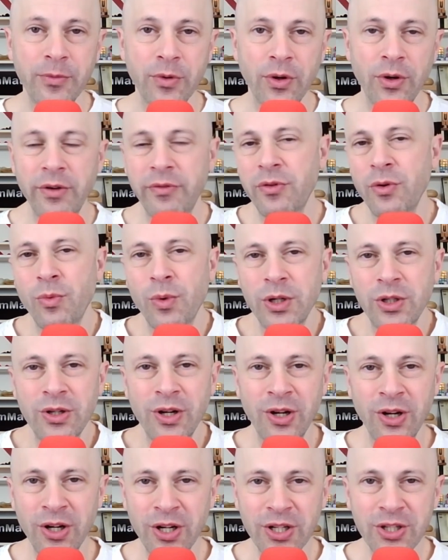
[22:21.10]
If you want to
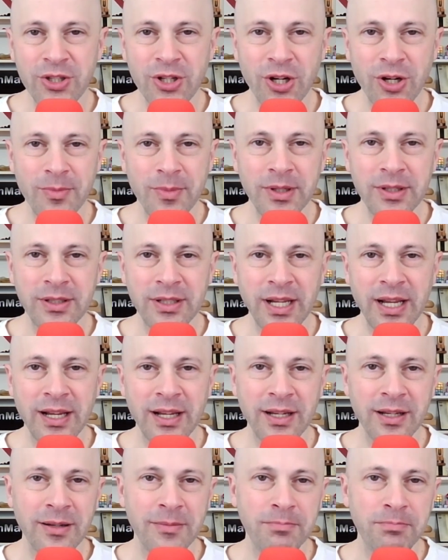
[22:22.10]
learn German, take a